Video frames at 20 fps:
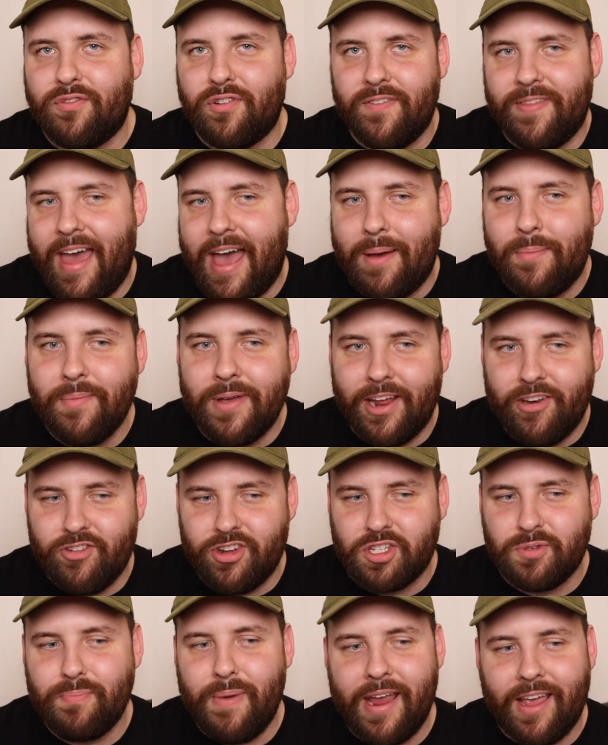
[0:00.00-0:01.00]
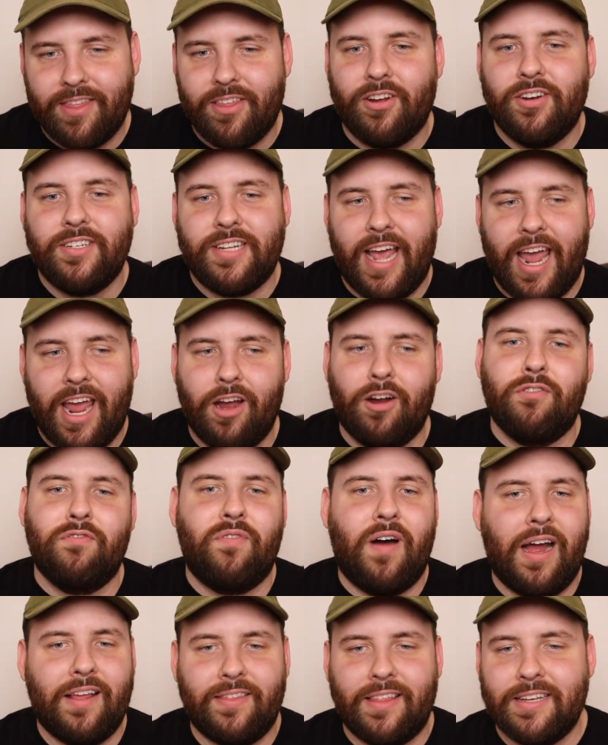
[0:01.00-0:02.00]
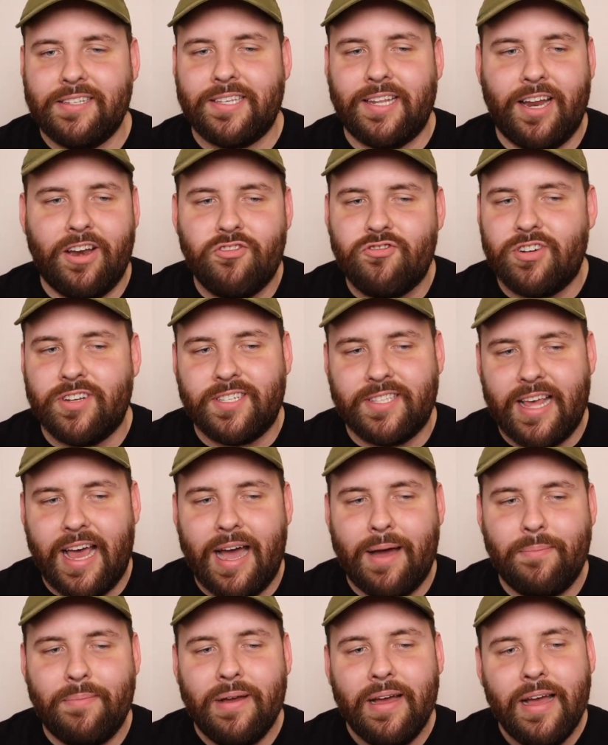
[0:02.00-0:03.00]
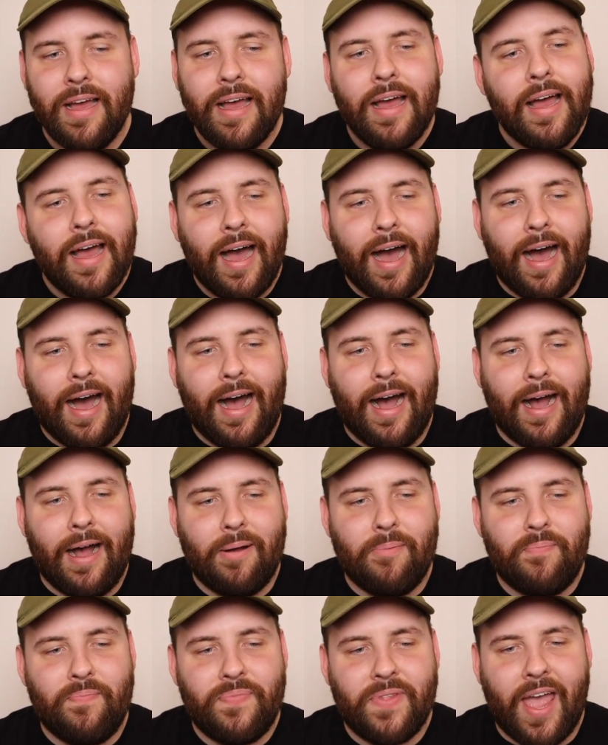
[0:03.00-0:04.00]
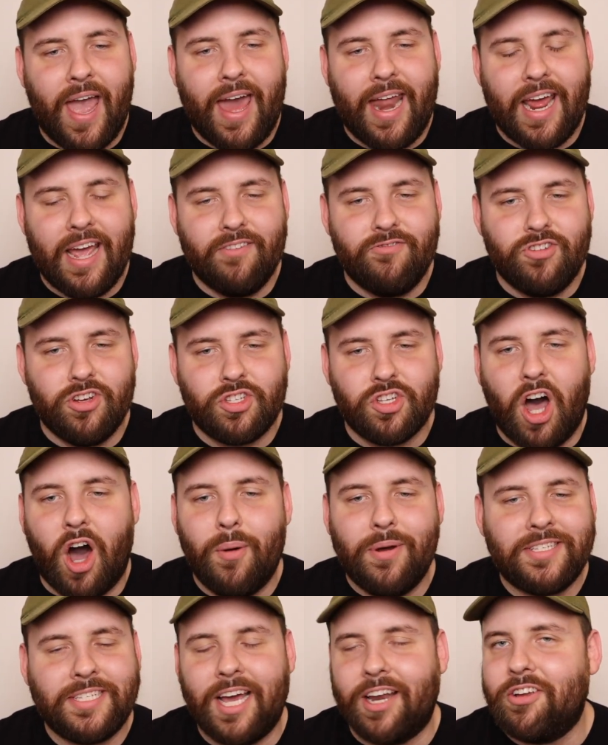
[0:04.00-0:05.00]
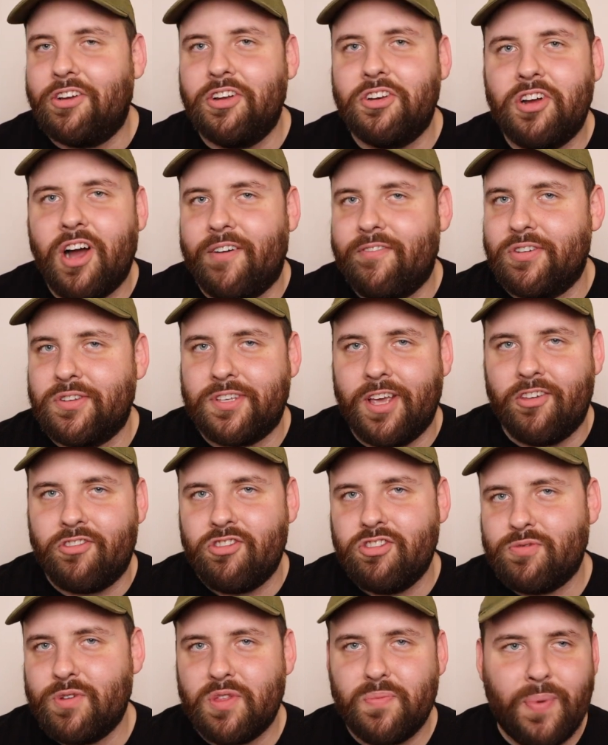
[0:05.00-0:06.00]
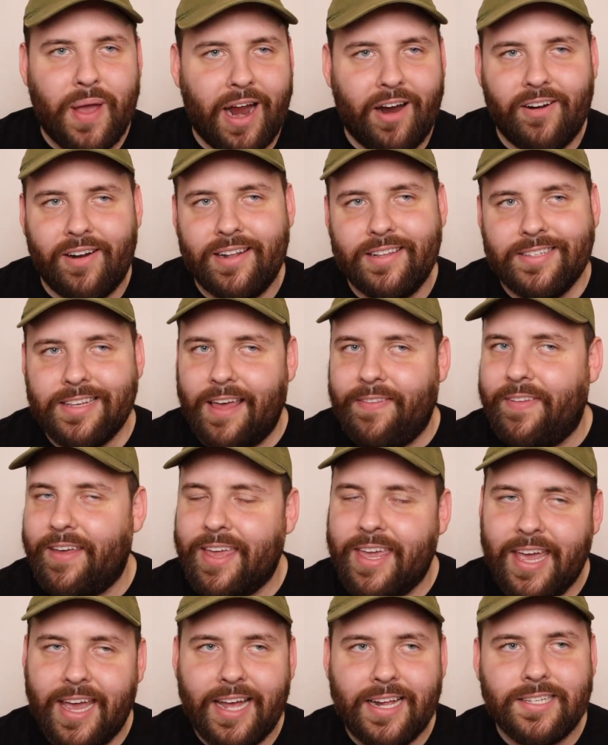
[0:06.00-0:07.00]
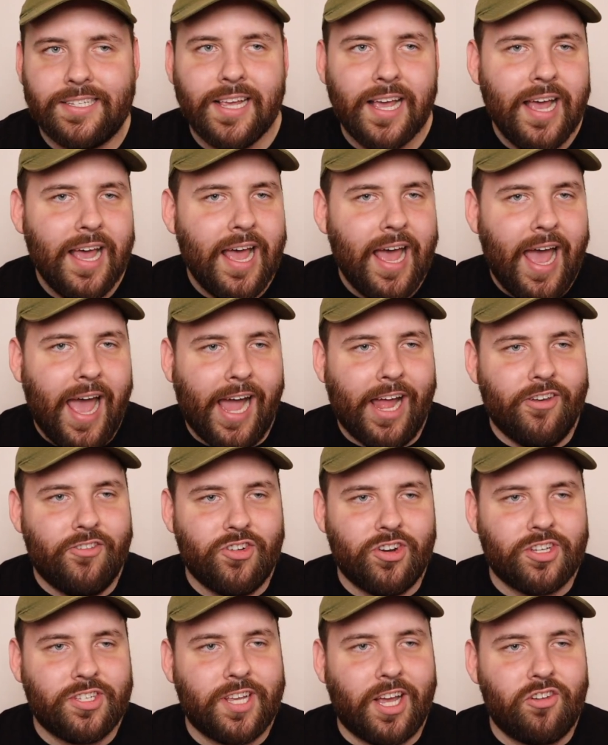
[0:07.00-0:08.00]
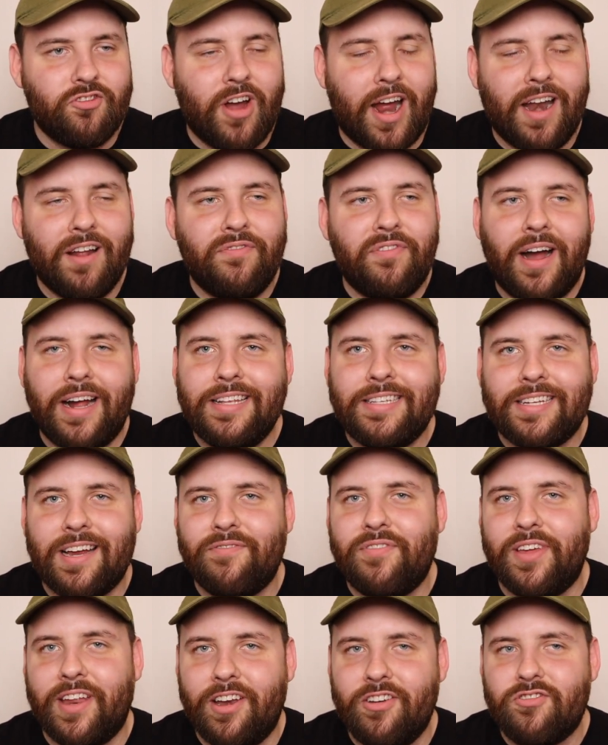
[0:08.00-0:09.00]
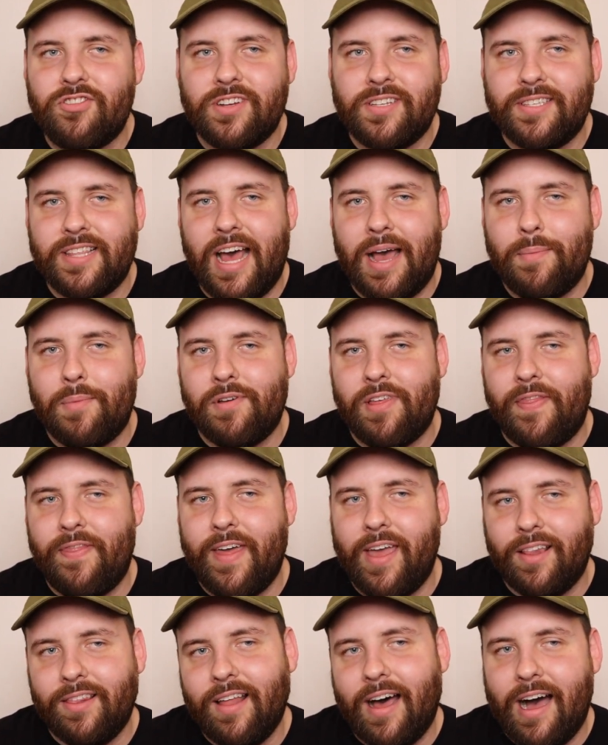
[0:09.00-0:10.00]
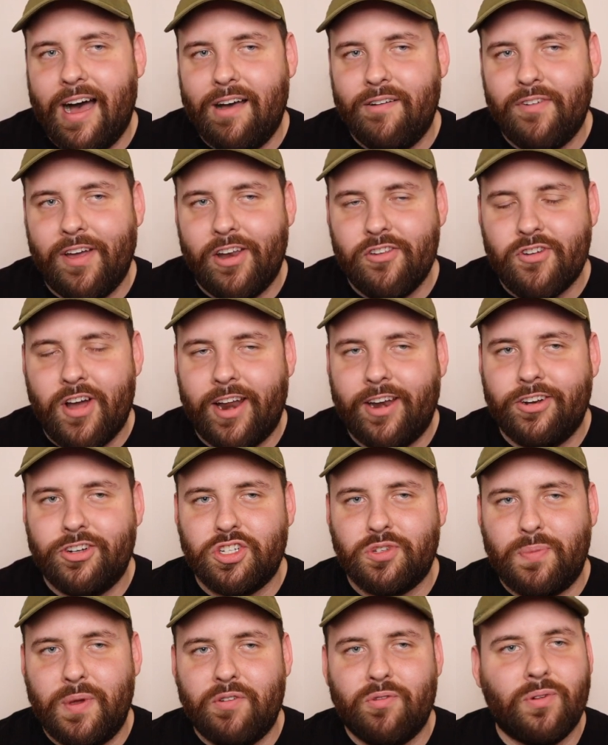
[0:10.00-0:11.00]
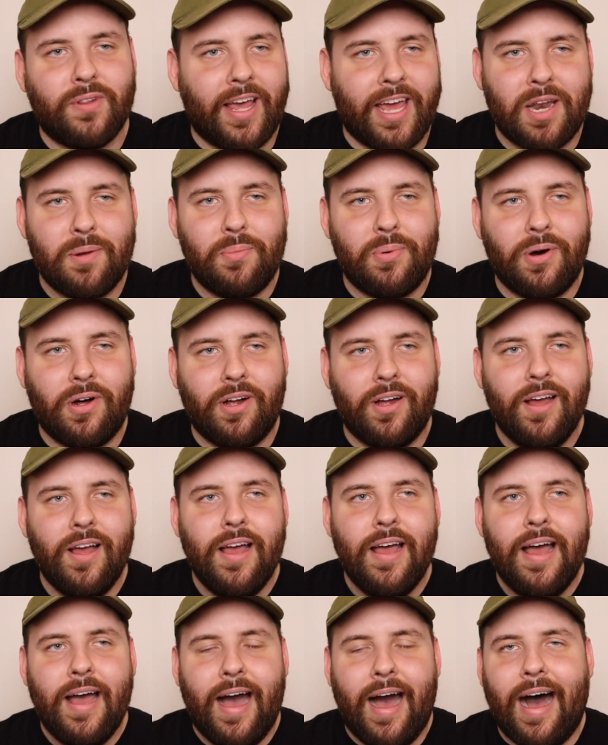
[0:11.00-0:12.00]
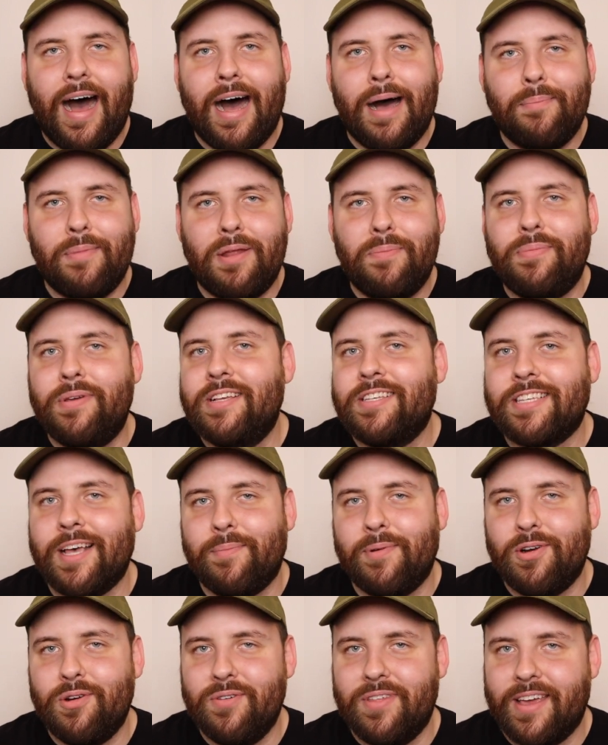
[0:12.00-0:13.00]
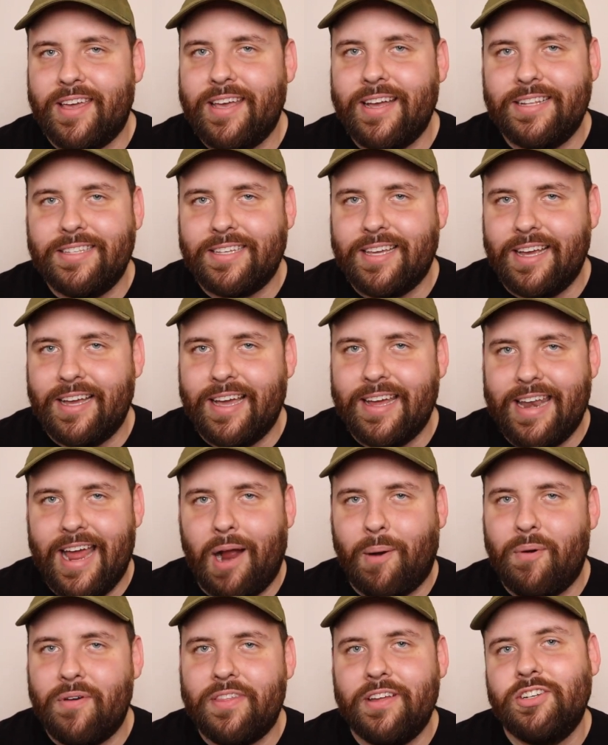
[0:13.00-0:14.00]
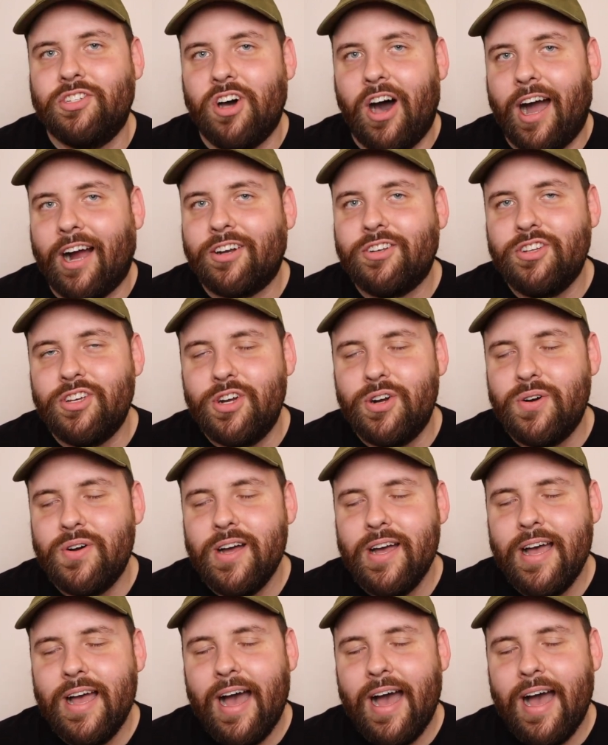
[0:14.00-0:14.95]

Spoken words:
for them and just make their day or find things that interest them. And I've just always had good conversations with parents and the kids and just like trying to find stuff that interests them or that they love and trying to just be relatable and be someone who the kids can connect with and talk to.